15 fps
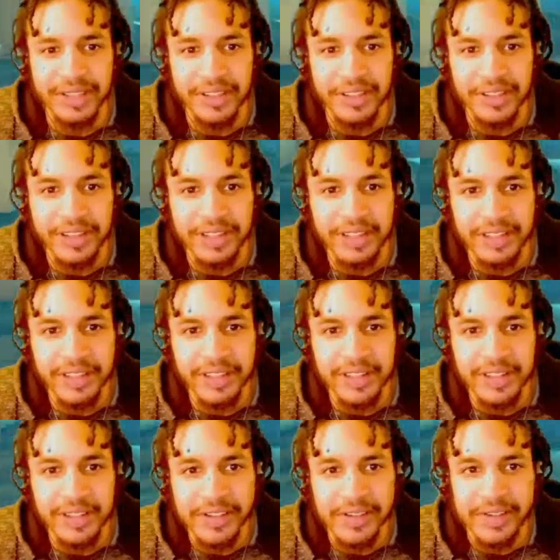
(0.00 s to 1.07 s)

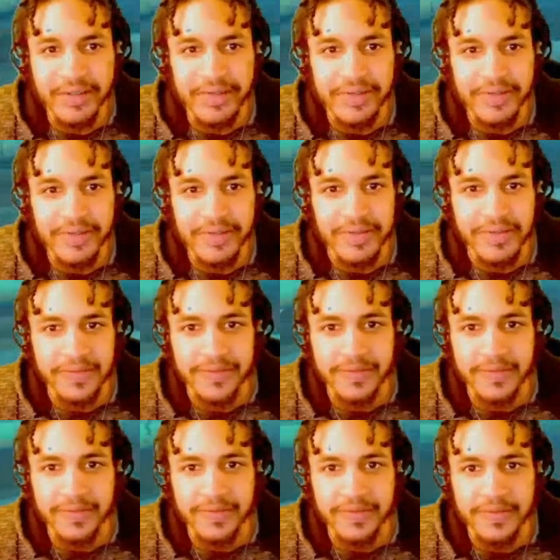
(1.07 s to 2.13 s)

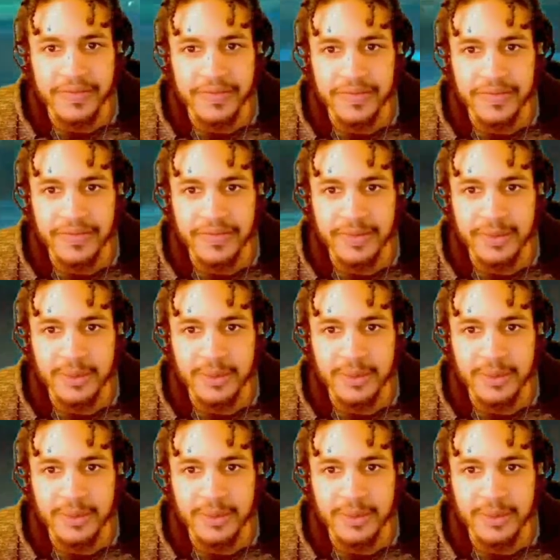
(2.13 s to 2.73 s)
Nothing is said.